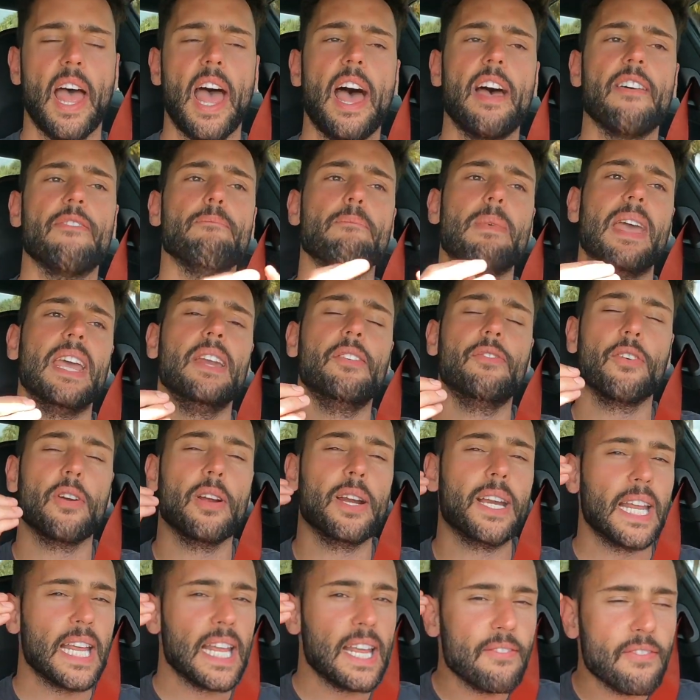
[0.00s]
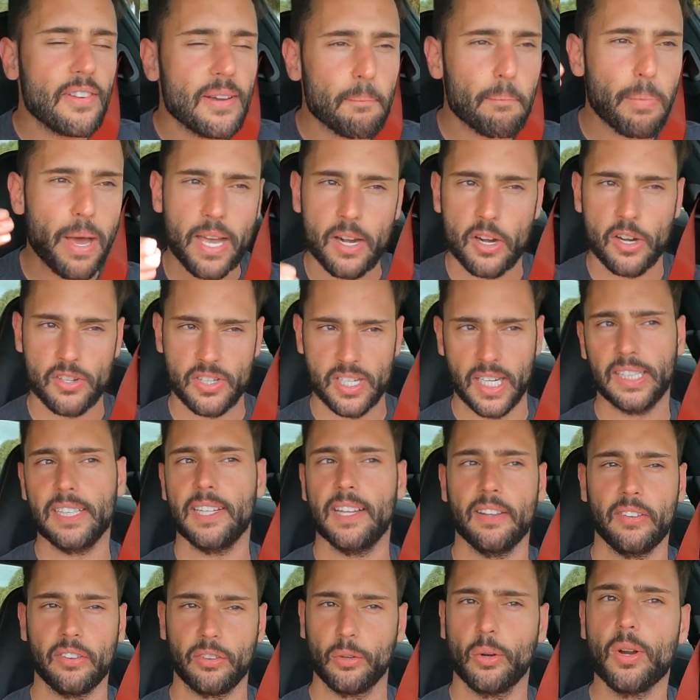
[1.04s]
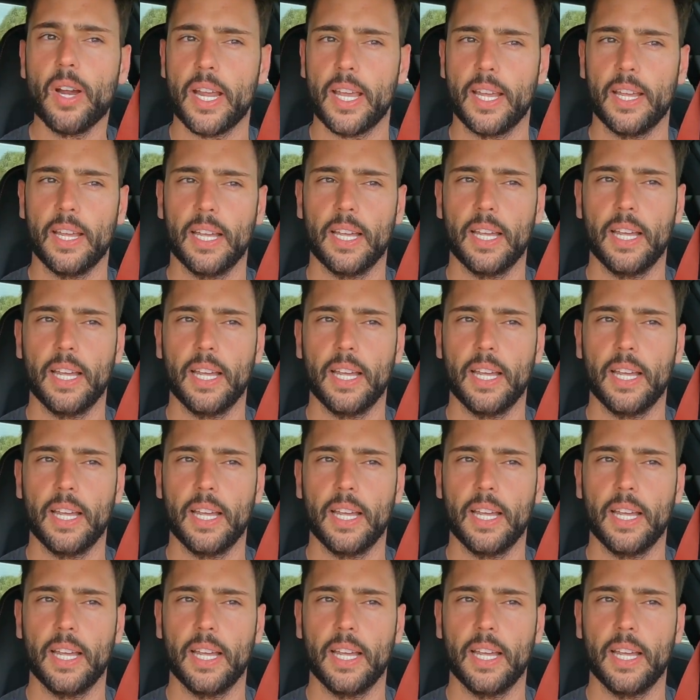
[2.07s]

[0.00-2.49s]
have made for an even better GT3.